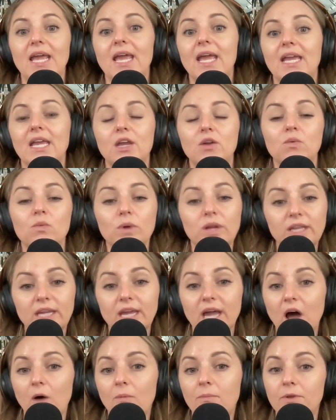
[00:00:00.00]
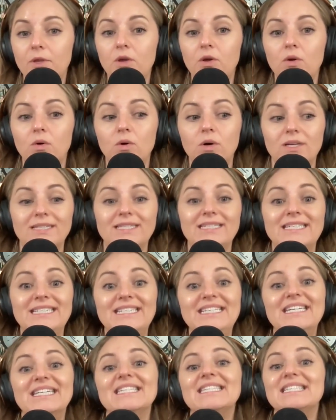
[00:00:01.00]
It can really help you
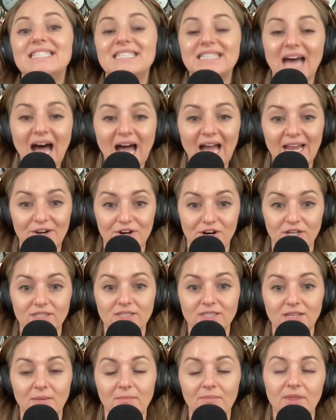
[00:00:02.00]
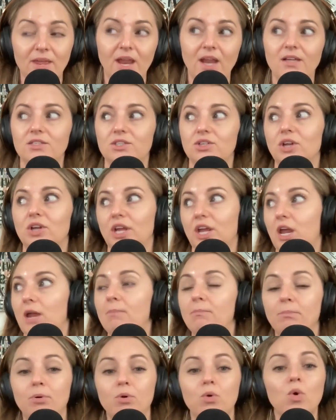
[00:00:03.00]
decide on something. So you're like
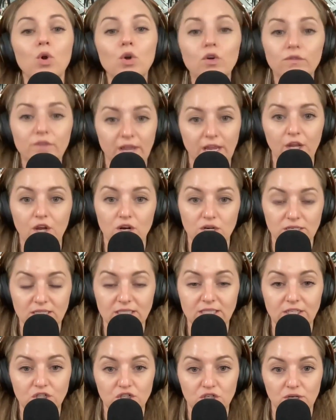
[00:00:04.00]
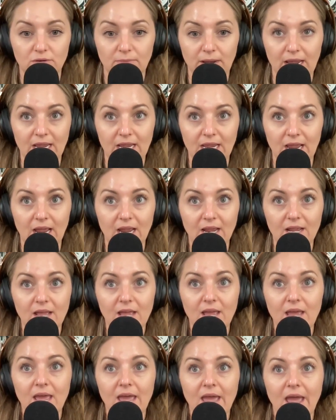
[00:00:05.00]
improving your decision-making.
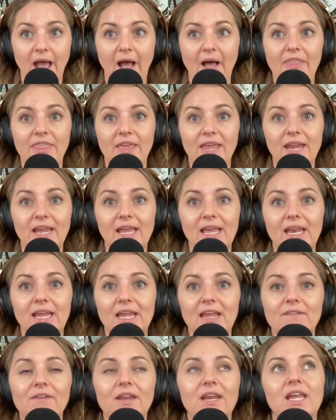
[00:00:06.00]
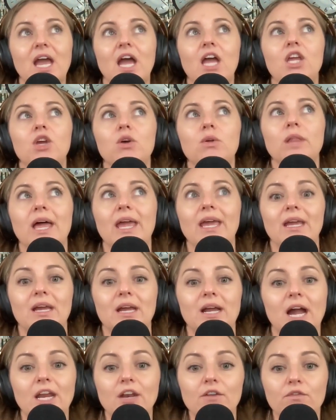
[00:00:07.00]
And then it can even get you like
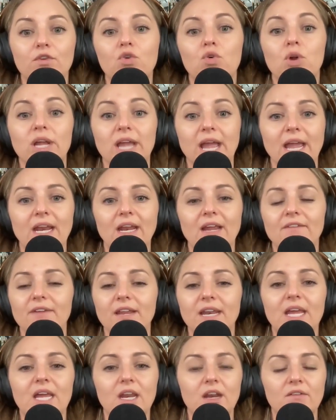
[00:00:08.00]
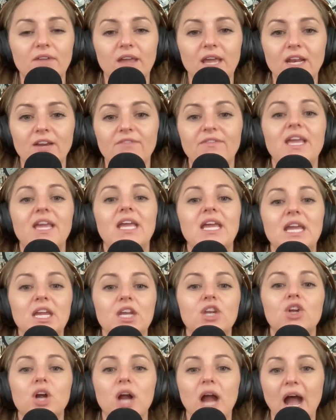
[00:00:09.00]
kind of creative and innovative
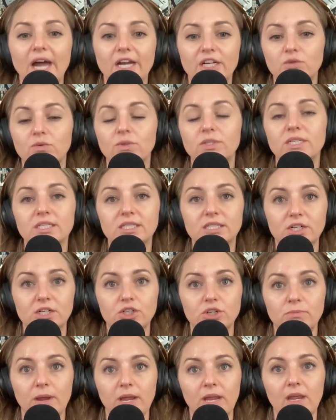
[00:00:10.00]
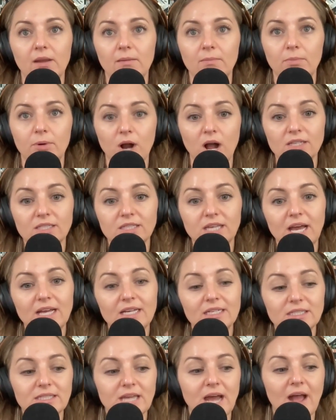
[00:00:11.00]
in your actual decision-making
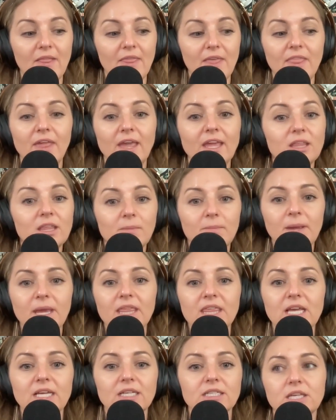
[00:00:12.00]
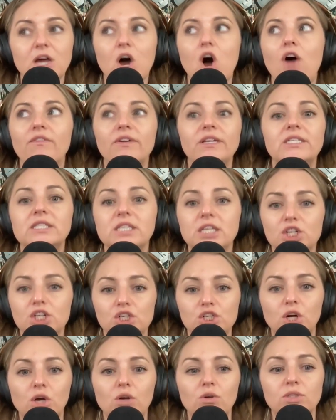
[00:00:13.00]
process. And then like the big thing is obviously
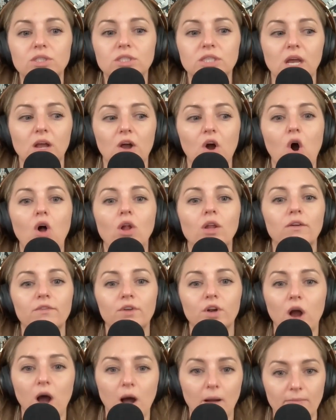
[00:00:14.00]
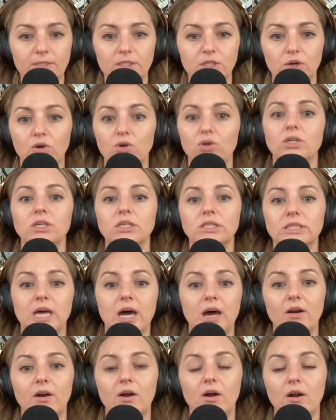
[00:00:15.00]
it shows like all of your obstacles
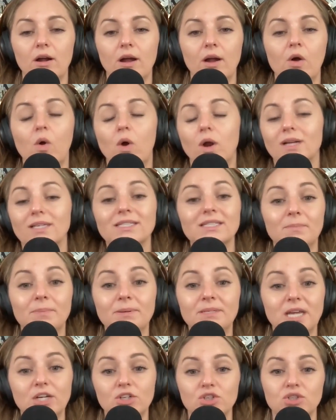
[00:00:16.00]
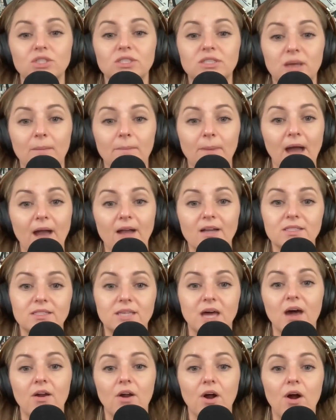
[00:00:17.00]
that or potential setbacks
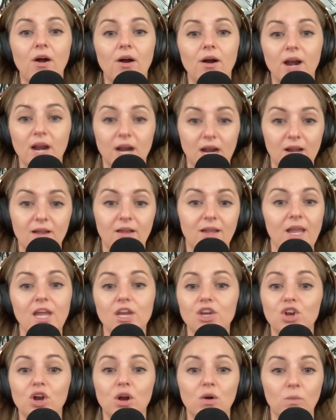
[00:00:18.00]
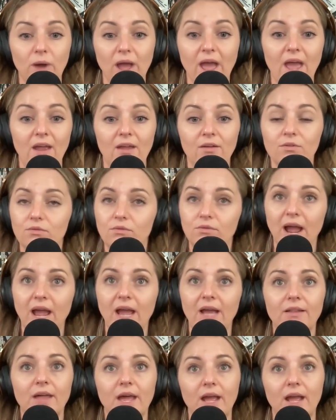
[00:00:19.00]
that are in your way, right?